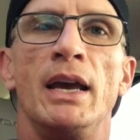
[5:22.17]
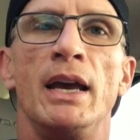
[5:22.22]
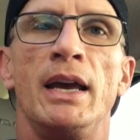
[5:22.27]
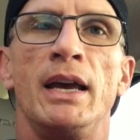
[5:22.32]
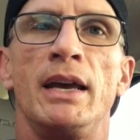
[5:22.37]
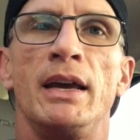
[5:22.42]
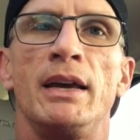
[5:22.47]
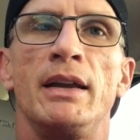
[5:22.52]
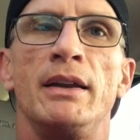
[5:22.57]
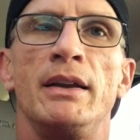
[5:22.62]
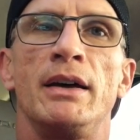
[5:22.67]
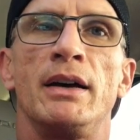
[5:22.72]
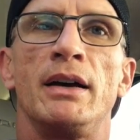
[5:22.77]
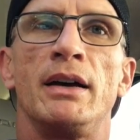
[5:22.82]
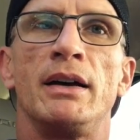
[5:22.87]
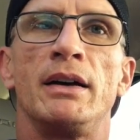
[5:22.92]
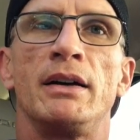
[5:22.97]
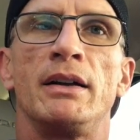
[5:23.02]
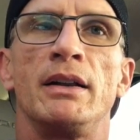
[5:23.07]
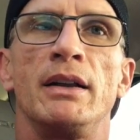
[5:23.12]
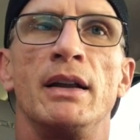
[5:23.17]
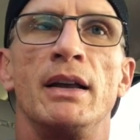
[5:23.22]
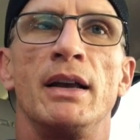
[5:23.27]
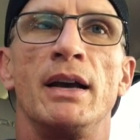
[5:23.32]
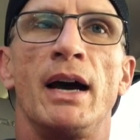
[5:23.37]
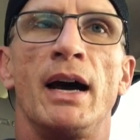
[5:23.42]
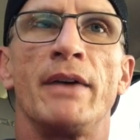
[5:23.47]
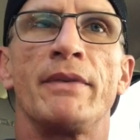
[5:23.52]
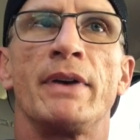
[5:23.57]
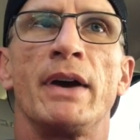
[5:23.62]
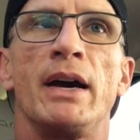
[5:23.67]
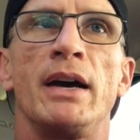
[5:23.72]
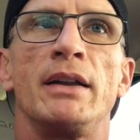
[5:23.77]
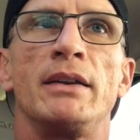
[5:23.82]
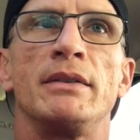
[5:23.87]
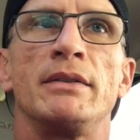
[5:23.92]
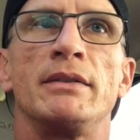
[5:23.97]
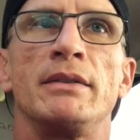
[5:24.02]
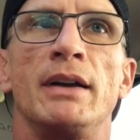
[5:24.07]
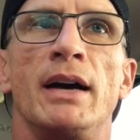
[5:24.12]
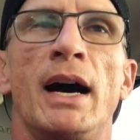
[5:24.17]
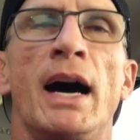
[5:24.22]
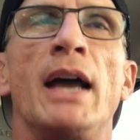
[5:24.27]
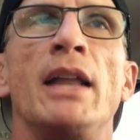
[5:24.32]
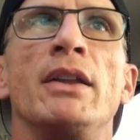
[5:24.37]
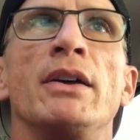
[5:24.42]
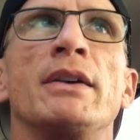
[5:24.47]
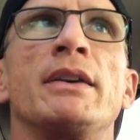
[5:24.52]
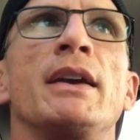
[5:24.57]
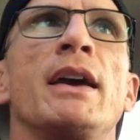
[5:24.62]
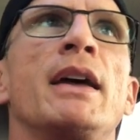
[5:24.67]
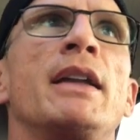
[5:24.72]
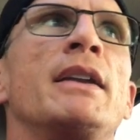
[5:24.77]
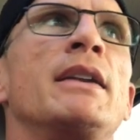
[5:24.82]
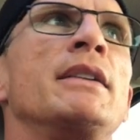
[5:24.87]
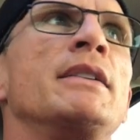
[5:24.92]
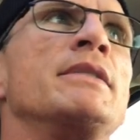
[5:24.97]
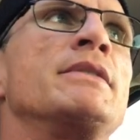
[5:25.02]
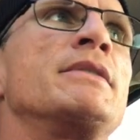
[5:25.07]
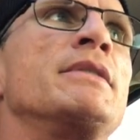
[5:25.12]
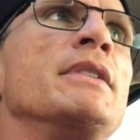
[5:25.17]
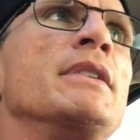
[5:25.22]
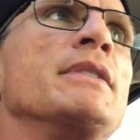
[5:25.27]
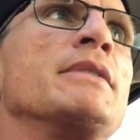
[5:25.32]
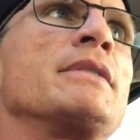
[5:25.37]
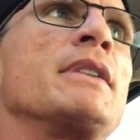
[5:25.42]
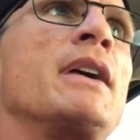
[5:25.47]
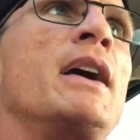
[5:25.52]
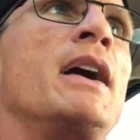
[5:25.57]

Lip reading: And I look at it as this.